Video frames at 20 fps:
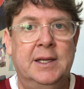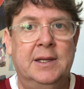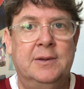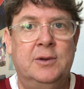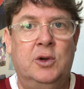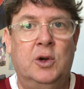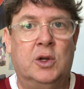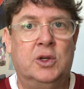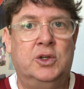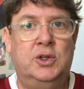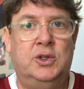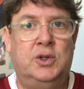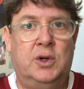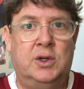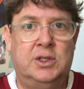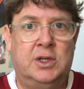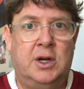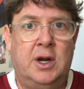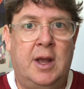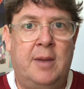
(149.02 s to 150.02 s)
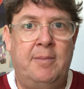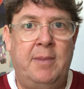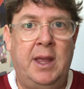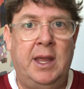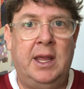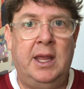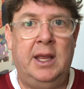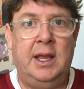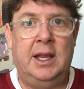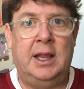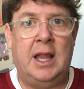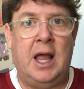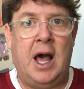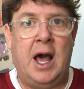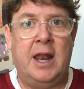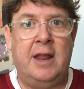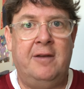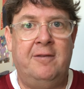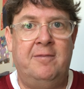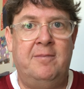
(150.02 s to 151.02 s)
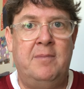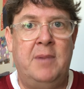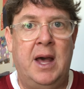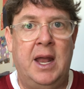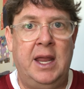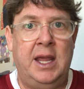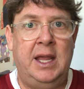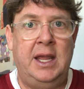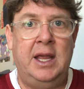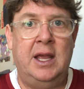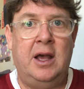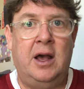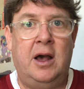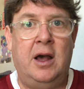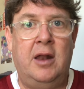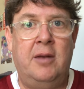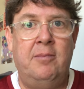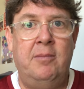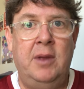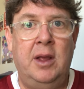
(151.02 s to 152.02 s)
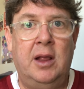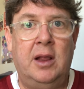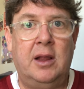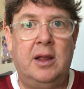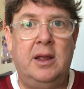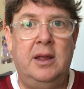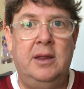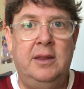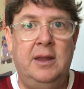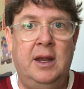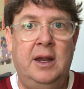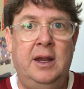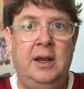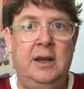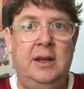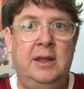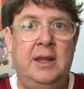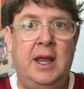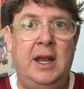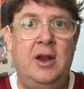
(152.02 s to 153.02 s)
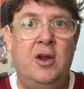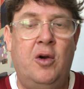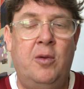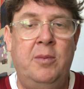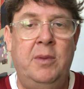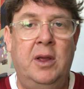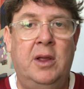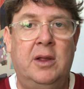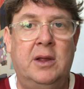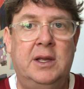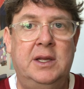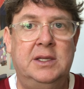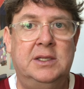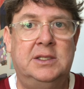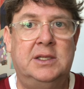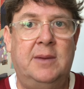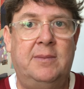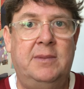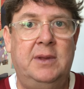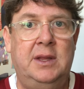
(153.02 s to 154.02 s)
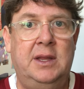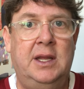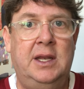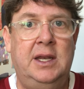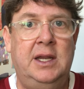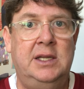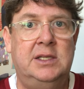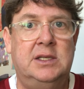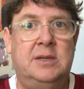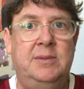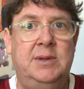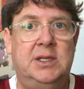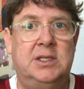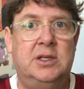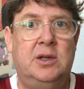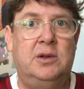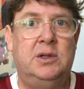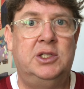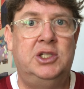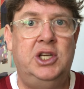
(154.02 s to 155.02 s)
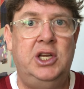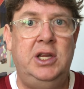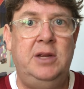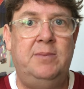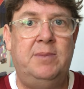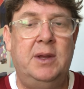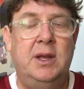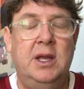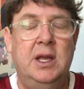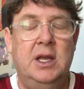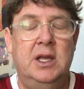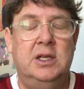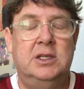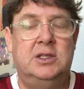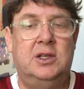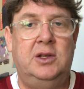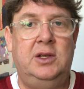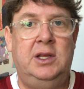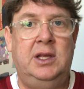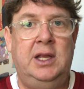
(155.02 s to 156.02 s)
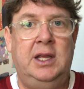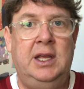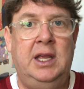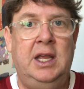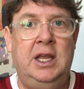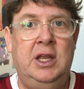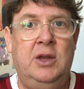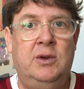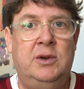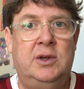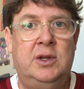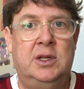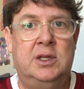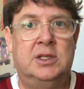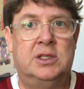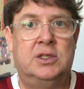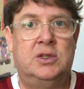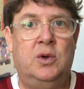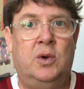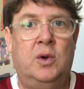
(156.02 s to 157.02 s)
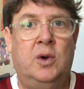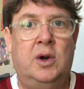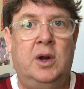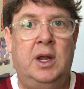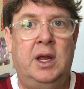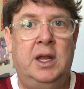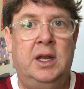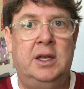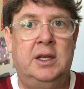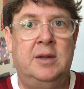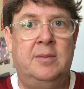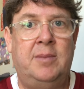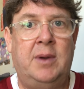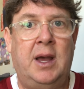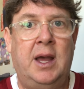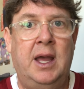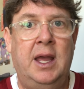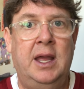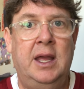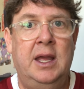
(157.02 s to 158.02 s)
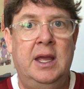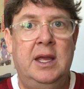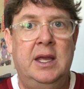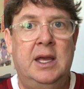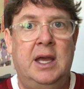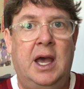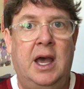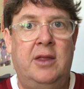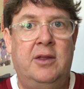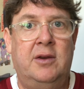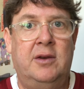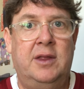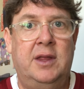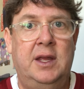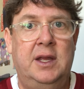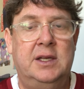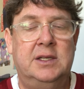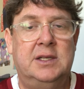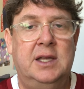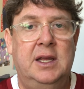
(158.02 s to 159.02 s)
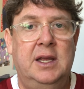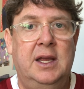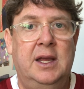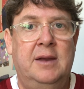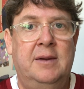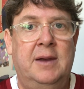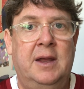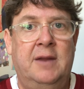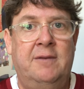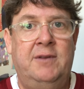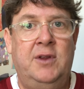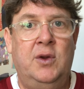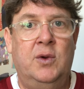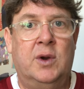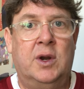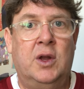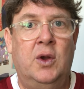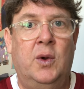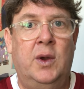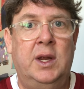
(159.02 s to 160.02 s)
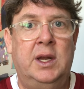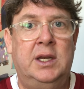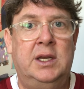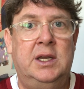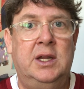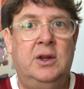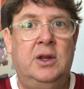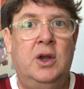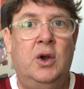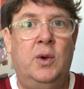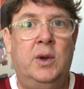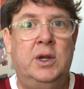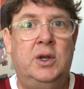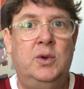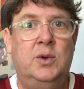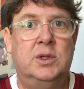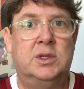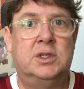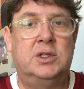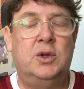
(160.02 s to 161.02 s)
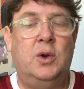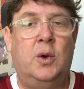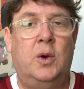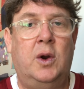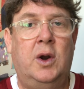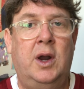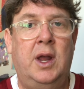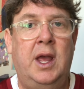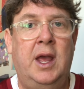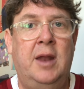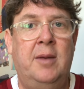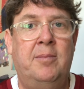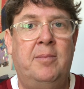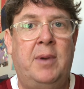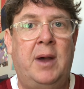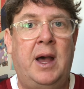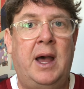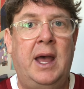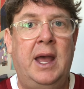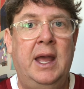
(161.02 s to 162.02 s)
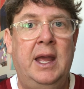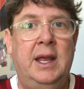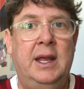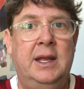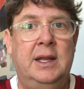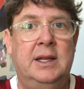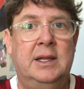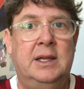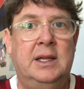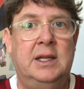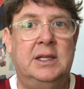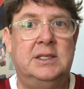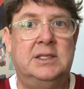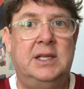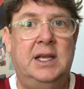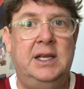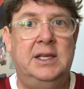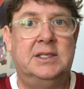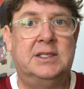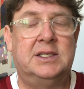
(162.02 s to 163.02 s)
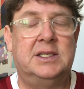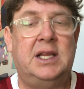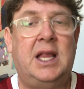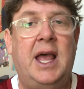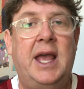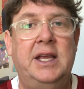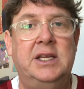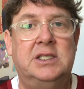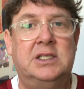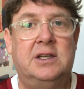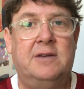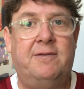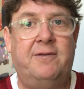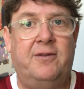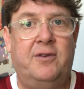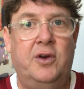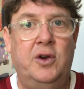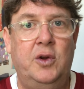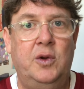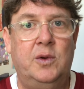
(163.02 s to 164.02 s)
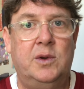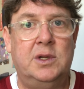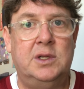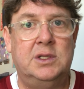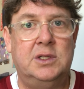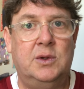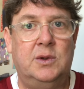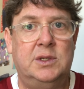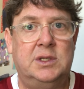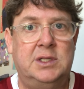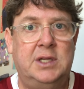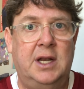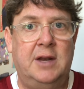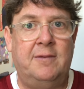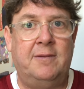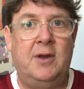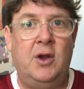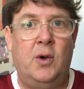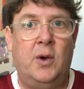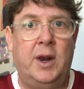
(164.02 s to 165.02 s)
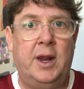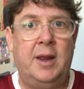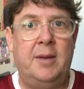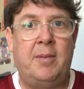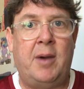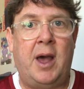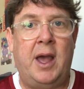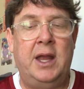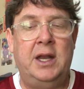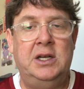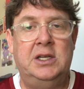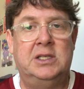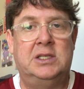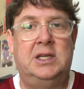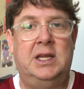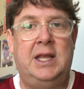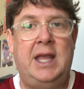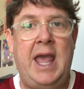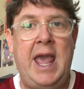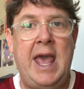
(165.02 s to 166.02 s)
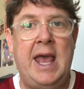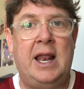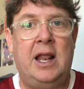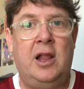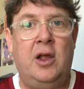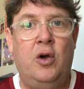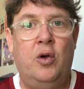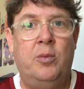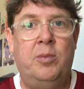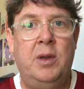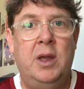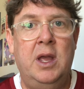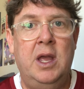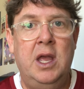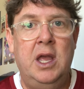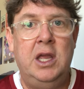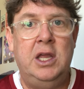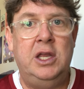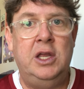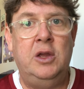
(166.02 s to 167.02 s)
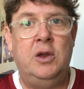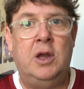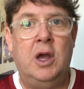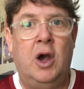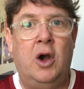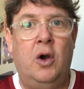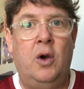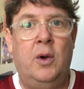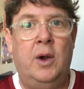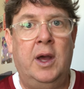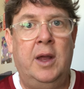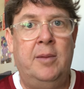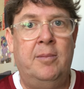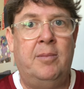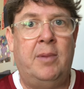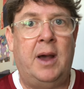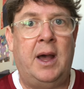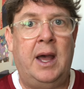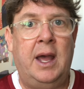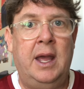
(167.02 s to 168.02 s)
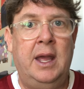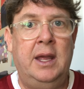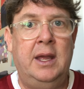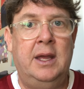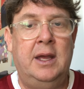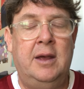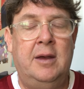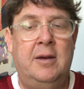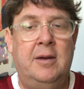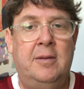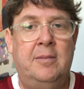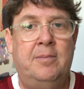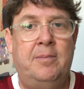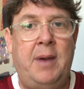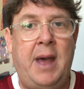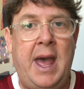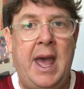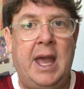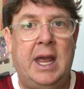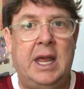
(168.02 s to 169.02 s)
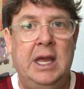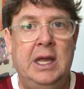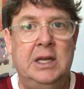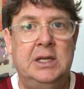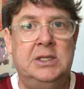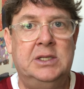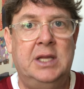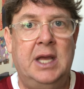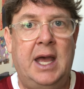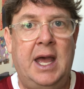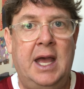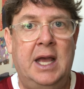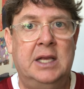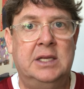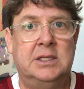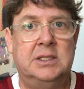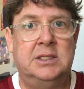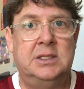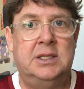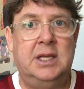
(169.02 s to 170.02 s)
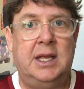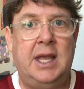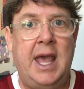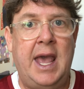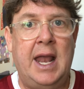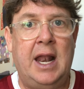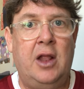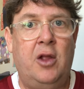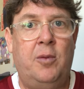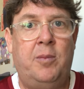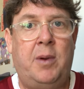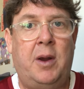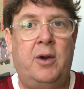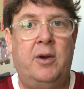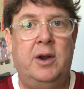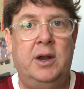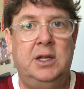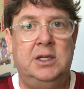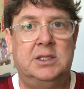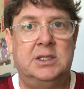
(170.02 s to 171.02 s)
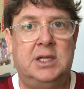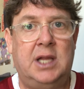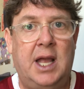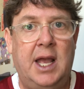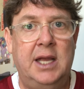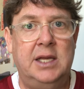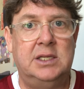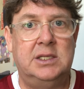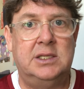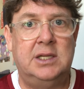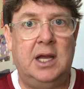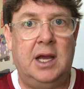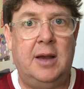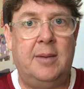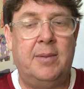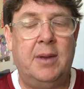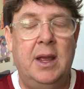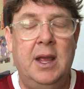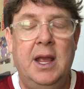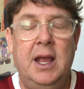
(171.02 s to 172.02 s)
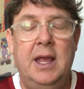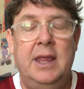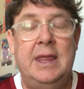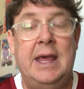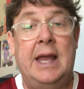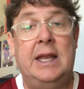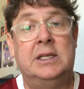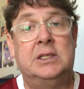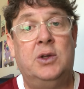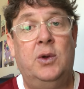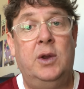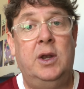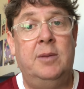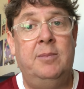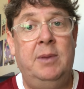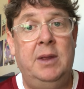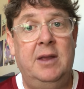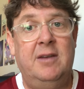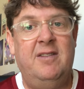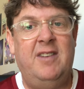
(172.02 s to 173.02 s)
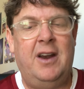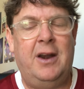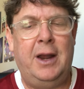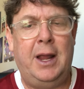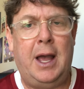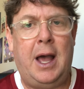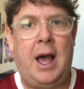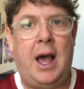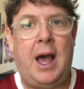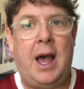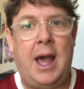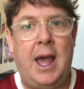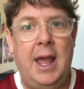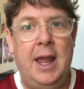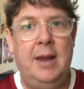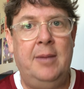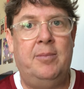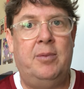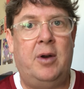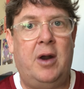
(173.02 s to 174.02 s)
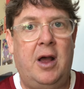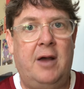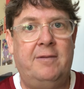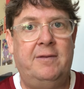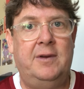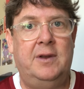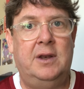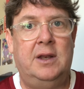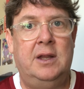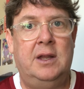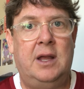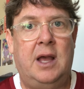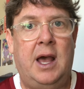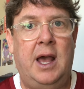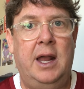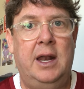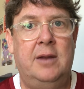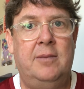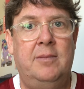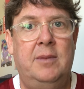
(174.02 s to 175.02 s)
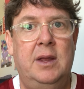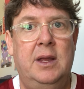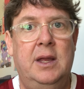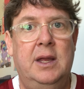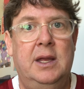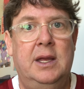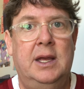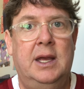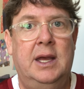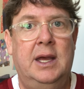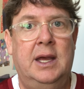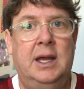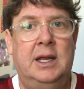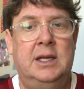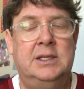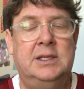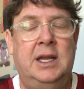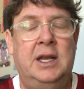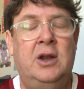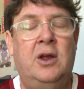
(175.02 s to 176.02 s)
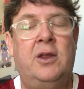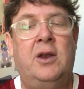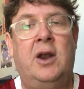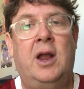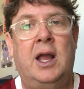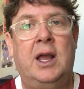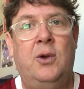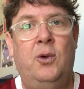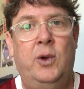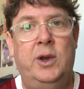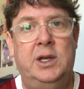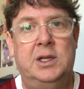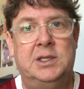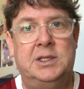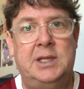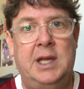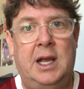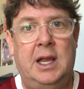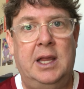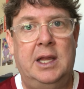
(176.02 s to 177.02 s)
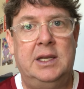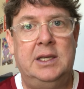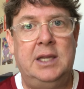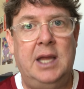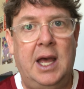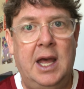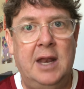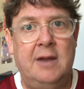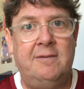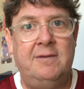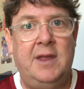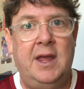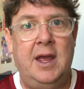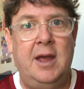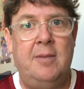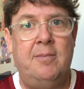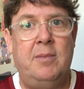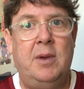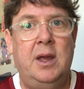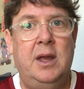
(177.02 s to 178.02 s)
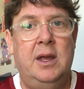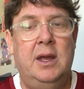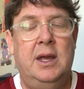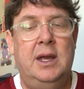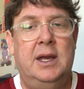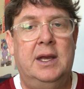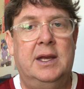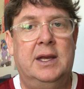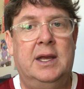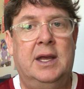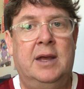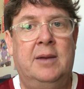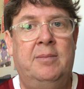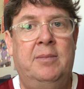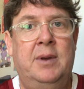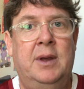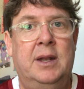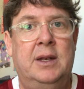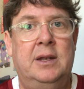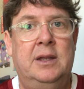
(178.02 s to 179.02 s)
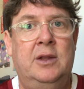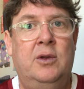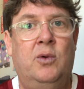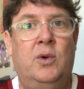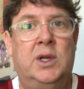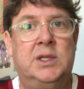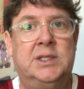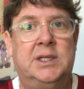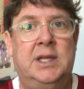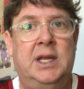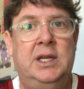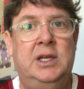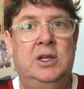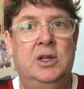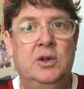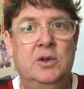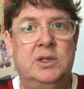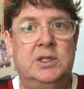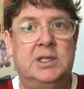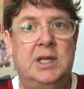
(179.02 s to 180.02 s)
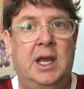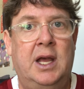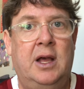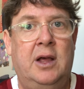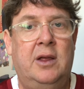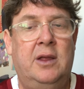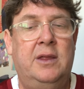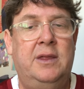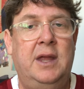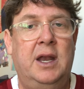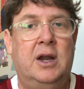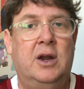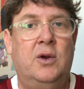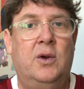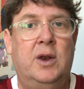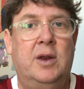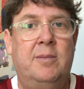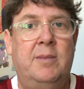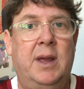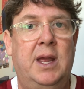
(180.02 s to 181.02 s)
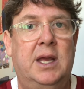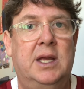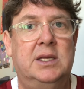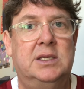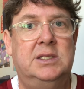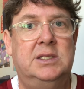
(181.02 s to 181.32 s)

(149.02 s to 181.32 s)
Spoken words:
Grocery stores are not making a lot of money on milk. They know milk is something that needs to be sold cheap so you can get you into the store and to buy other things. That if you are going to go into a store and buy, let's say, sliced fruit, so instead of going and buying just a cantaloupe, you go and buy a package that has the cantaloupe already sliced up. That is going to be a very high profit item because they know they're not going to sell a ton of them, but the ones that they do sell, they are going to make a